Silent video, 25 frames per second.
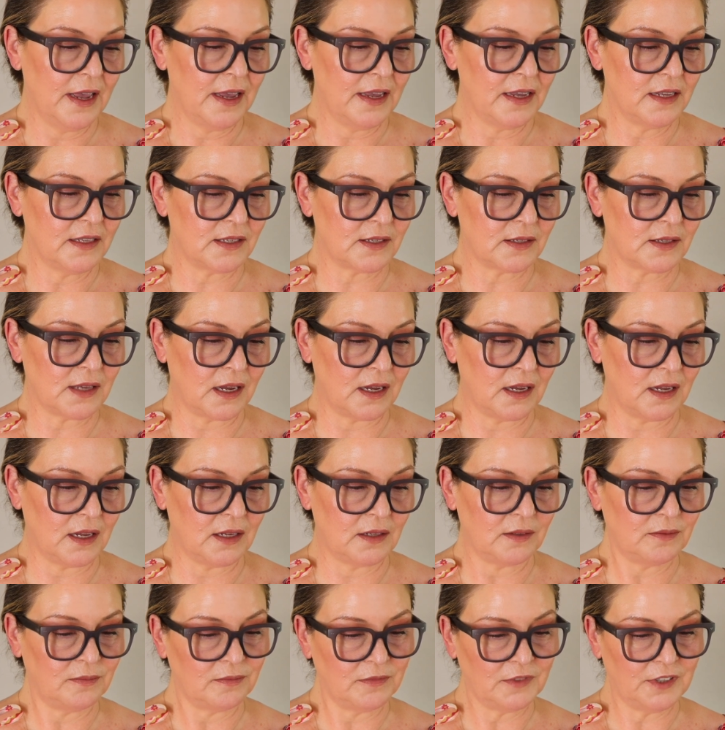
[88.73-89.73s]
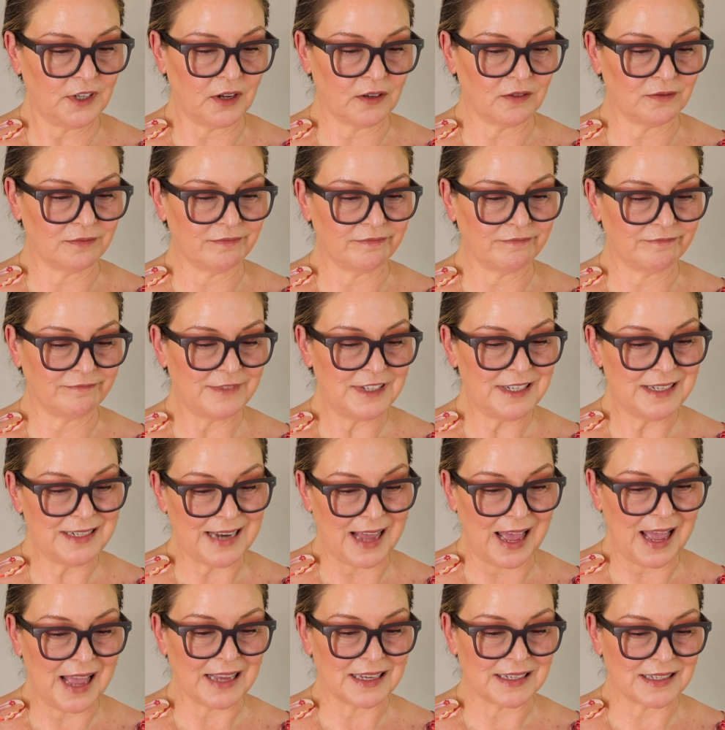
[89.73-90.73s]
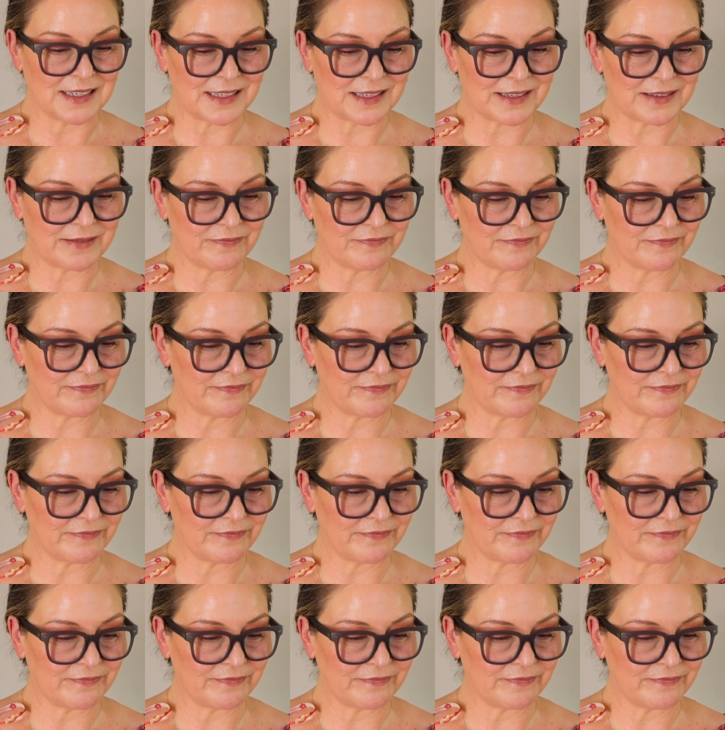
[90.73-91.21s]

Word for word: It's, uh, you know, it's nice.